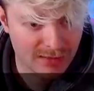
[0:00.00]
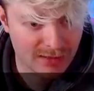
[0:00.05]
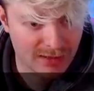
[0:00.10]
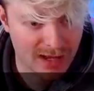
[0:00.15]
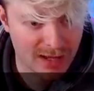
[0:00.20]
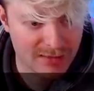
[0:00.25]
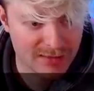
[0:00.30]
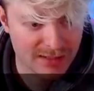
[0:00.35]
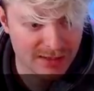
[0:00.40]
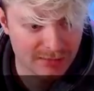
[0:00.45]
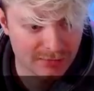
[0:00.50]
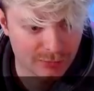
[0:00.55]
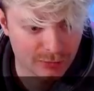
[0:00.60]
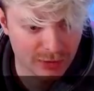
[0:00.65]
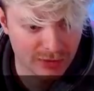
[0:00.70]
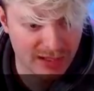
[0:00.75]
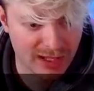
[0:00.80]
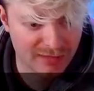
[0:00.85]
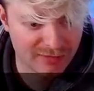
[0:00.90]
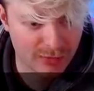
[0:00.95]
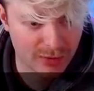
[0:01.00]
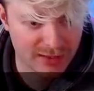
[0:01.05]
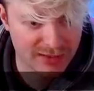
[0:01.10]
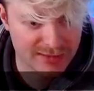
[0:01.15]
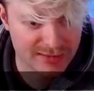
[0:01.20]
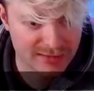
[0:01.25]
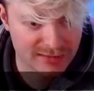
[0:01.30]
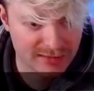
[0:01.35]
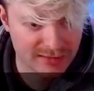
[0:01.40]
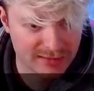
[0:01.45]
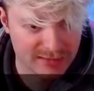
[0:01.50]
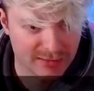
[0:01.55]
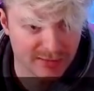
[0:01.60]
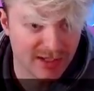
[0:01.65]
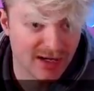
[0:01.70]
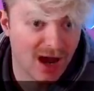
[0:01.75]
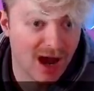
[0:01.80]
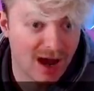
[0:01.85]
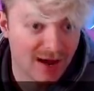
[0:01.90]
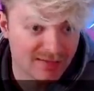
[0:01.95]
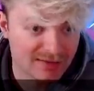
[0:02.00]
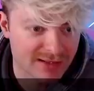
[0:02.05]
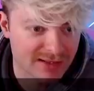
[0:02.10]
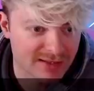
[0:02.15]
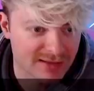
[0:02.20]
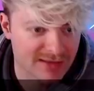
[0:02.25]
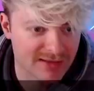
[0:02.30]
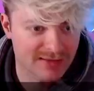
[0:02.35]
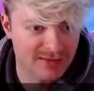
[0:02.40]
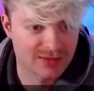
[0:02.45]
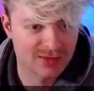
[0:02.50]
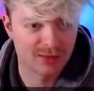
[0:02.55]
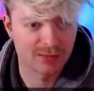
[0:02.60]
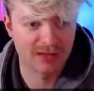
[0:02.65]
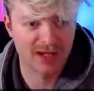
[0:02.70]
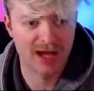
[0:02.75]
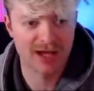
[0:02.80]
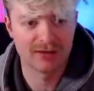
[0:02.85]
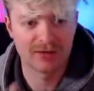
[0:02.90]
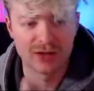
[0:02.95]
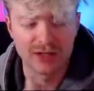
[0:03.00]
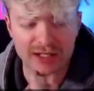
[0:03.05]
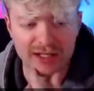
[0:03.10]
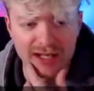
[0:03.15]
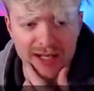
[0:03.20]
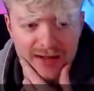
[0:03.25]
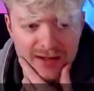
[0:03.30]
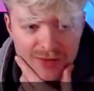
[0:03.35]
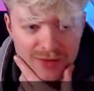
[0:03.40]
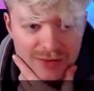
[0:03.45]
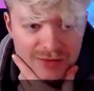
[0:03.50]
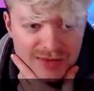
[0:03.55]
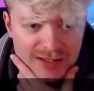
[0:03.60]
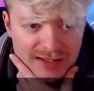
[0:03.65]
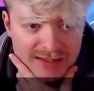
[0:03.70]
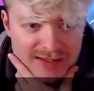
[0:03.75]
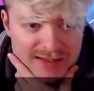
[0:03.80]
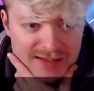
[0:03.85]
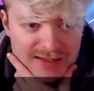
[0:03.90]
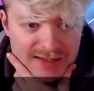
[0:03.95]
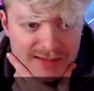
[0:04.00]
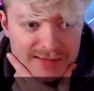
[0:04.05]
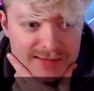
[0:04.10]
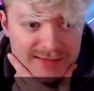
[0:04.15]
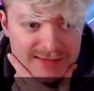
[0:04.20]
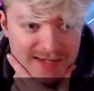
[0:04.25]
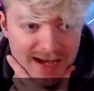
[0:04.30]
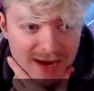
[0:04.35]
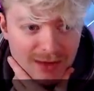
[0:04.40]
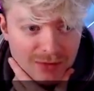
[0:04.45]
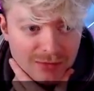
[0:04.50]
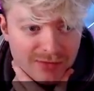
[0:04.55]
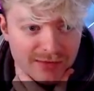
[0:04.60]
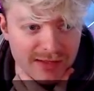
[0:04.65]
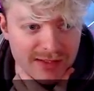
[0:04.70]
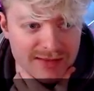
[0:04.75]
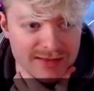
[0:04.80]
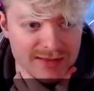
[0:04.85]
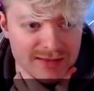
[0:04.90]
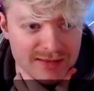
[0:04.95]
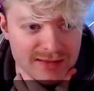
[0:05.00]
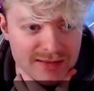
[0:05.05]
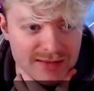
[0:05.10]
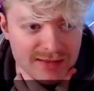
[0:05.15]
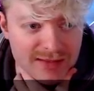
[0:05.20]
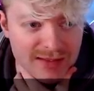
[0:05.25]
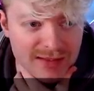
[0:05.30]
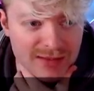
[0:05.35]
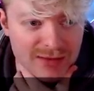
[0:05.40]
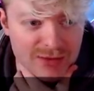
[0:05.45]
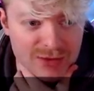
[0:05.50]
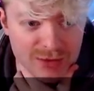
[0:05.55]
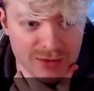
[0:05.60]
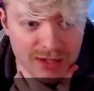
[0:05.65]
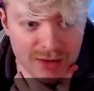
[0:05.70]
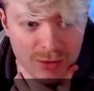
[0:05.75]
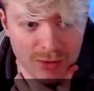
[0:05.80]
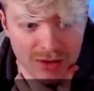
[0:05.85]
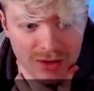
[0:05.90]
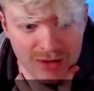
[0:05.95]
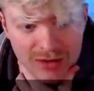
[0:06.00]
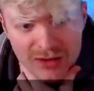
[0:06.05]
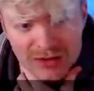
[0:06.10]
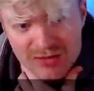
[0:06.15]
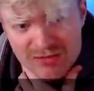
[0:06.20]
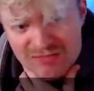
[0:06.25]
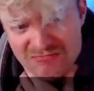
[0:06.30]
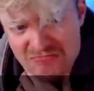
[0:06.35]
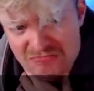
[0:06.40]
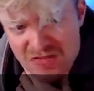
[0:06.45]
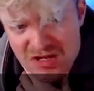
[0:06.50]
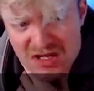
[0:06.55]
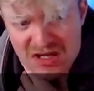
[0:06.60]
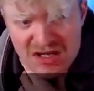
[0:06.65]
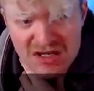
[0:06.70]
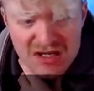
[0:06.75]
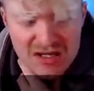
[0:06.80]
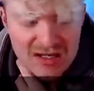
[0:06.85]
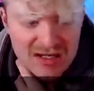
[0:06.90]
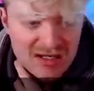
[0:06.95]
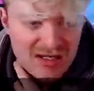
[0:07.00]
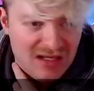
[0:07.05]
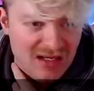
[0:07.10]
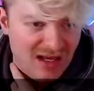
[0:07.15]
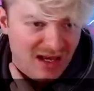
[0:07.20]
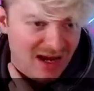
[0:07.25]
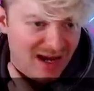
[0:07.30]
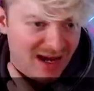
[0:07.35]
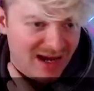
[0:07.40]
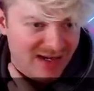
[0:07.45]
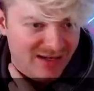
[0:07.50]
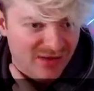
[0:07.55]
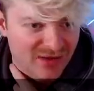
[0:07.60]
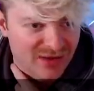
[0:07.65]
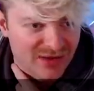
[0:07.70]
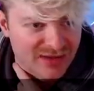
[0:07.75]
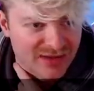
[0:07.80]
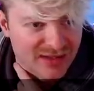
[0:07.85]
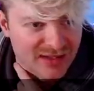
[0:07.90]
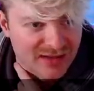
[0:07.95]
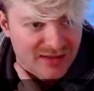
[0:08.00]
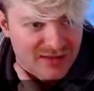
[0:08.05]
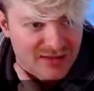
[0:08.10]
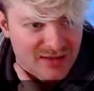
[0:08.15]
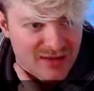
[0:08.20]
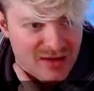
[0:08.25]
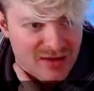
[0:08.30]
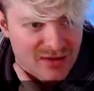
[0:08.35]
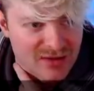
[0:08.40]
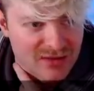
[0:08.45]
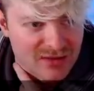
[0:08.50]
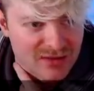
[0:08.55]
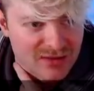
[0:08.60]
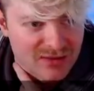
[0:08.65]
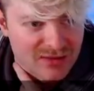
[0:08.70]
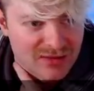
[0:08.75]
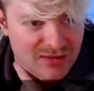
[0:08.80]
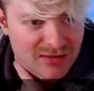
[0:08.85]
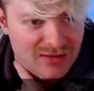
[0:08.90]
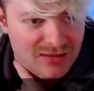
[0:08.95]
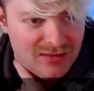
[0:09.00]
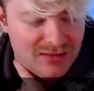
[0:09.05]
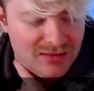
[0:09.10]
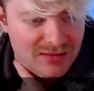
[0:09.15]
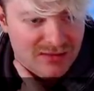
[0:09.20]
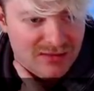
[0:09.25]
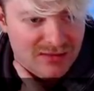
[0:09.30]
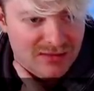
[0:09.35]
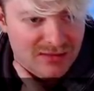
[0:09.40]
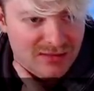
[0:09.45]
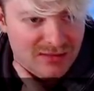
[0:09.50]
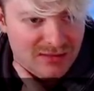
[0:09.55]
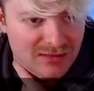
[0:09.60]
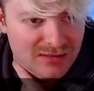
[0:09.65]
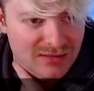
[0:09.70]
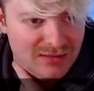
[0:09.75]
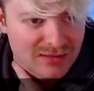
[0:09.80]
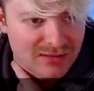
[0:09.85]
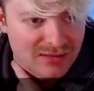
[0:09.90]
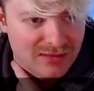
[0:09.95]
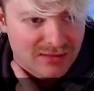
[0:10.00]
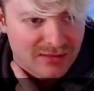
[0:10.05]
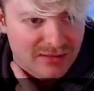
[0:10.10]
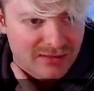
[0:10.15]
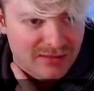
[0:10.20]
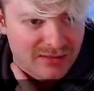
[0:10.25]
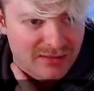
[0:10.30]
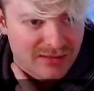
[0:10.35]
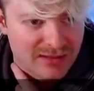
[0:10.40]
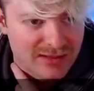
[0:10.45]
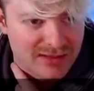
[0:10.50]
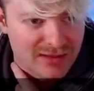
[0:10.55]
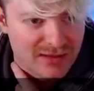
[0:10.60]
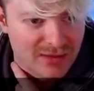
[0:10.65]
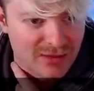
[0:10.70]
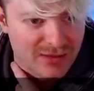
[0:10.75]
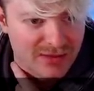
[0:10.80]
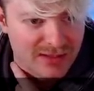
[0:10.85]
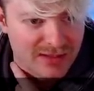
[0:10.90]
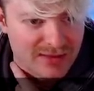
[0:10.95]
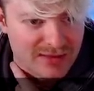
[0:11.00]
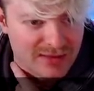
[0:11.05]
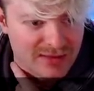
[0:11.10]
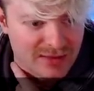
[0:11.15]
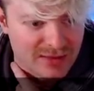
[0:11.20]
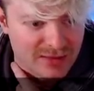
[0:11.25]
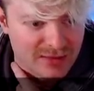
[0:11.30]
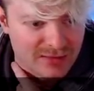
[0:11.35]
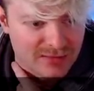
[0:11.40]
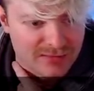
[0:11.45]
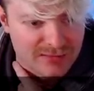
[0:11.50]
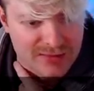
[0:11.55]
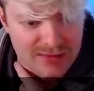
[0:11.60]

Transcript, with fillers: I mean, rook f1 is, is a bit obvious, so I'm kind of looking at other things like sacrifices. Do they work? I don't think so. I don't think so.